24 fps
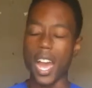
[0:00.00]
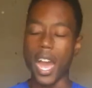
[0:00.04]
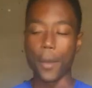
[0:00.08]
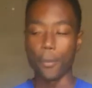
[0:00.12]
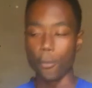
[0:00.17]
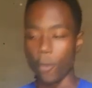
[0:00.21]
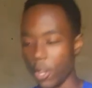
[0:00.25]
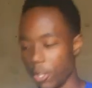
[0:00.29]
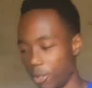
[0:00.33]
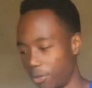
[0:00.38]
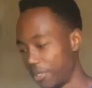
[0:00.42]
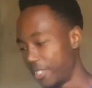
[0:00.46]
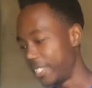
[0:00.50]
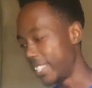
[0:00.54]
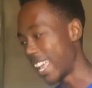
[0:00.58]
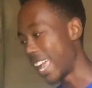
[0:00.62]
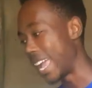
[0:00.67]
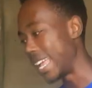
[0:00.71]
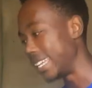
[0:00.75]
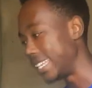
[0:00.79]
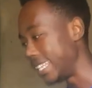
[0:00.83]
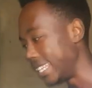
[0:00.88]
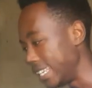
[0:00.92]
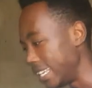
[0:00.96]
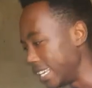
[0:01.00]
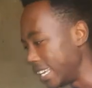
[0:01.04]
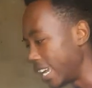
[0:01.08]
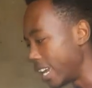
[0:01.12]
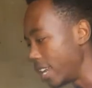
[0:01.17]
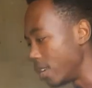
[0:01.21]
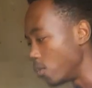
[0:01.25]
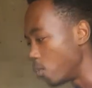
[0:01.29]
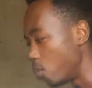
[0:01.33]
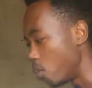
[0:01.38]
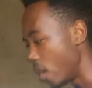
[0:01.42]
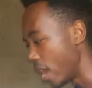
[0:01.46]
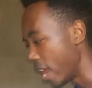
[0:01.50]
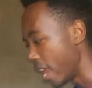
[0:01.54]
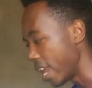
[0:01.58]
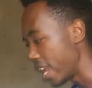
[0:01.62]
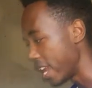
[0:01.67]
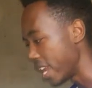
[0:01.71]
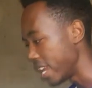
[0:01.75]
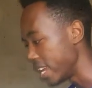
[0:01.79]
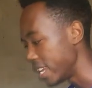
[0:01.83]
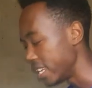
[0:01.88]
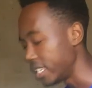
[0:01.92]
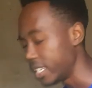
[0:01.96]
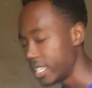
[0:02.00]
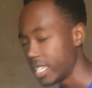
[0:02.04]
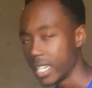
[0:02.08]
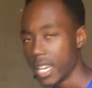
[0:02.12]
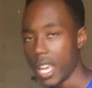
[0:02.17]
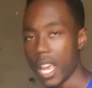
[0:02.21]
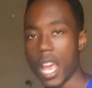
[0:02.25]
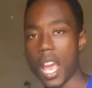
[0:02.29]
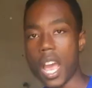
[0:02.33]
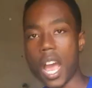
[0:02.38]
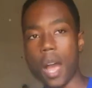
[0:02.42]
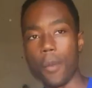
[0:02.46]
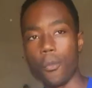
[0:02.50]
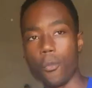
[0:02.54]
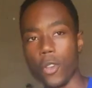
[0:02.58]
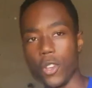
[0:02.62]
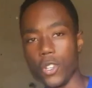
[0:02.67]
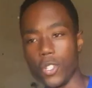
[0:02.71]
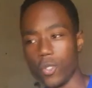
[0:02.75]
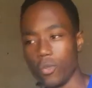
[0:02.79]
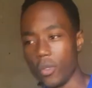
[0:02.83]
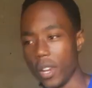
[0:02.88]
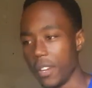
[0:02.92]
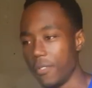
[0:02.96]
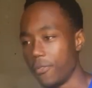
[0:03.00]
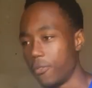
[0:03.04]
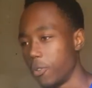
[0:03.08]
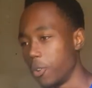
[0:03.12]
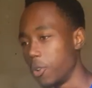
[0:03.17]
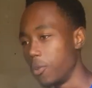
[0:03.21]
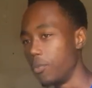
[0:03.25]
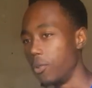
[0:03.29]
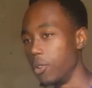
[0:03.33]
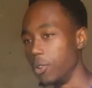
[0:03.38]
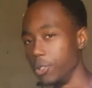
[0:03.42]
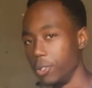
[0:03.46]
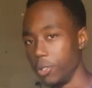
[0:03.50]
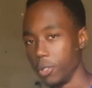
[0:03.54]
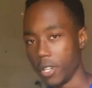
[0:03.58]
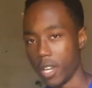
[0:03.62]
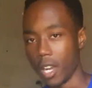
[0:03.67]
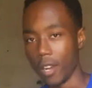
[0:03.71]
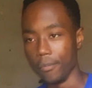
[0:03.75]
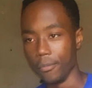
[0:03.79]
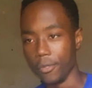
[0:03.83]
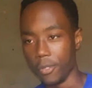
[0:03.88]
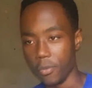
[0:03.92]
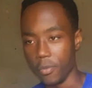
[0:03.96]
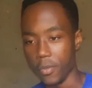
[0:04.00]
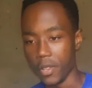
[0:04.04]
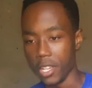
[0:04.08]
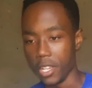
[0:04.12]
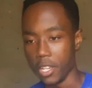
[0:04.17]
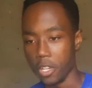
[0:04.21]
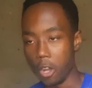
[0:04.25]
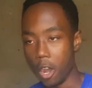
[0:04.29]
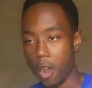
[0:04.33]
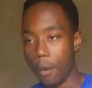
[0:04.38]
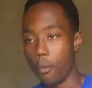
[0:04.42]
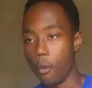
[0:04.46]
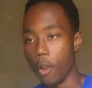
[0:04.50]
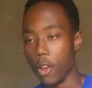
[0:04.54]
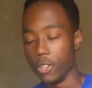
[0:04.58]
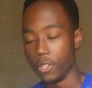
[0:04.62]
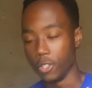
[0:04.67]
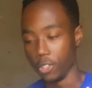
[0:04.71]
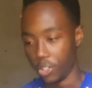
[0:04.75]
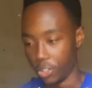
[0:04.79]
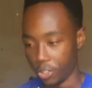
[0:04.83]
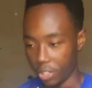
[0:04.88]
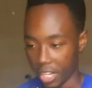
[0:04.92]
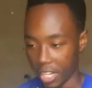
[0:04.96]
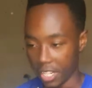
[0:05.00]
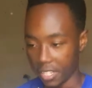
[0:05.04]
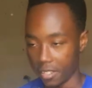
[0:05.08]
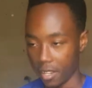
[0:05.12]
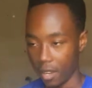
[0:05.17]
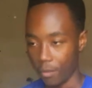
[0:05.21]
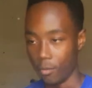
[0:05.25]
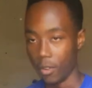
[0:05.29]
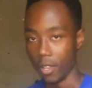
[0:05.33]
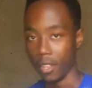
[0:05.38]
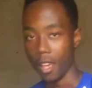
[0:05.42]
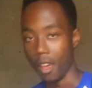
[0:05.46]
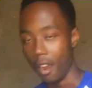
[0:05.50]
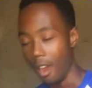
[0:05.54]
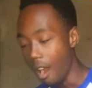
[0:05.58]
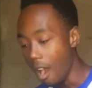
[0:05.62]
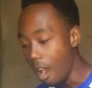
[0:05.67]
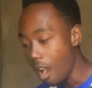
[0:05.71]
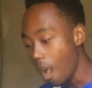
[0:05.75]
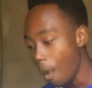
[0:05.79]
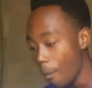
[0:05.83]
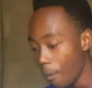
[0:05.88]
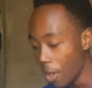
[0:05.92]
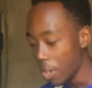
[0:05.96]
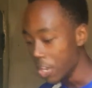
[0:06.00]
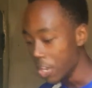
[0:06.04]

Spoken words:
I'm going to stand here and wait. I'm going to wait for a ball to come to me, or I'm going to trick someone that, oh, I